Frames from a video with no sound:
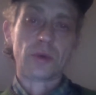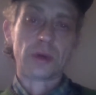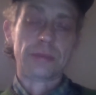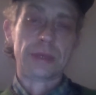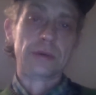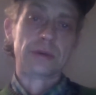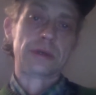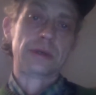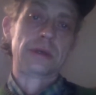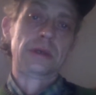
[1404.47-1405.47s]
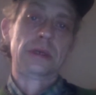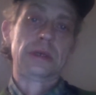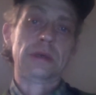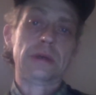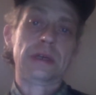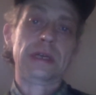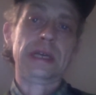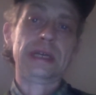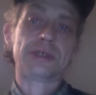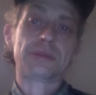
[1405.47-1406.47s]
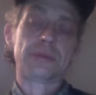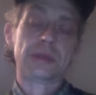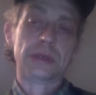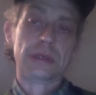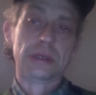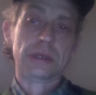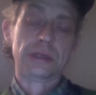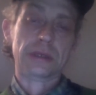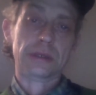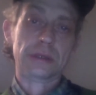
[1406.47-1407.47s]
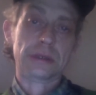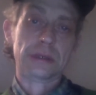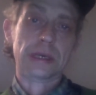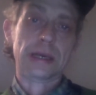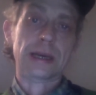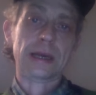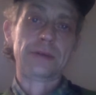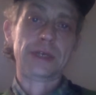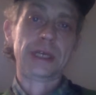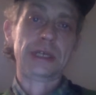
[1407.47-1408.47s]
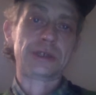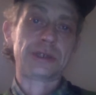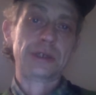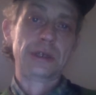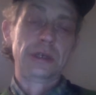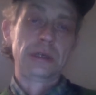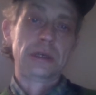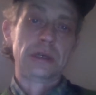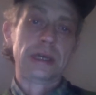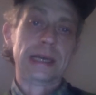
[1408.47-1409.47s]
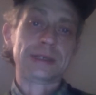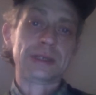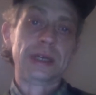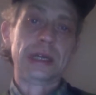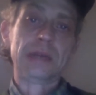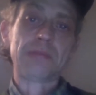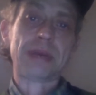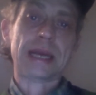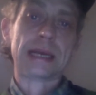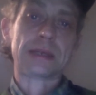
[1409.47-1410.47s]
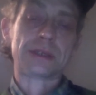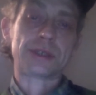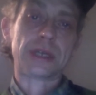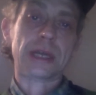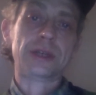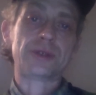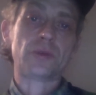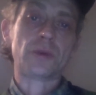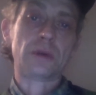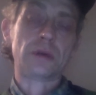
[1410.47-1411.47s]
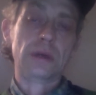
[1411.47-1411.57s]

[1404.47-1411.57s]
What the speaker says: about niche and how niche as an impact schedule